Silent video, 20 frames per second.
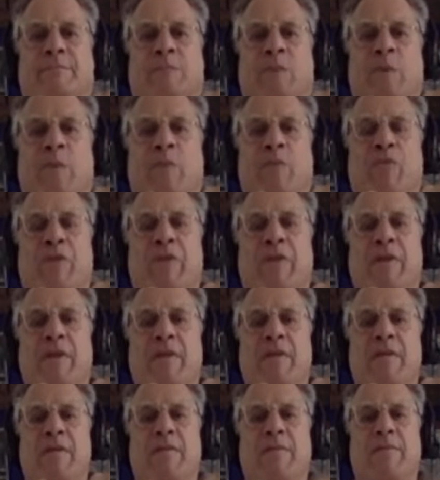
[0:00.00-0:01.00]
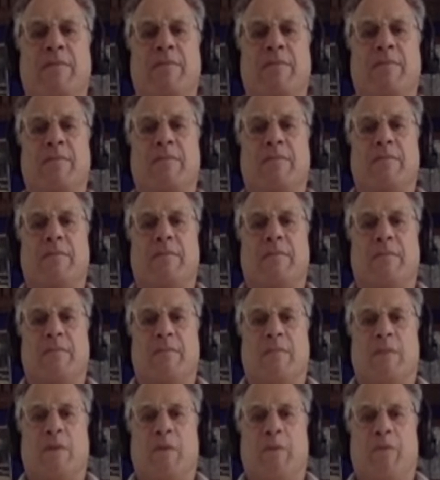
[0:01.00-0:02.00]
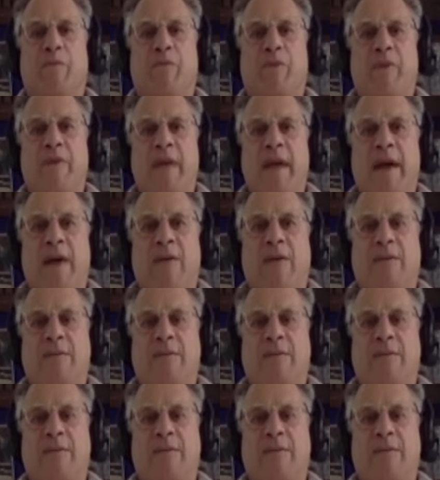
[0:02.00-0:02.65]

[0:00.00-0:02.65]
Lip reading: Breathe in, breathe out.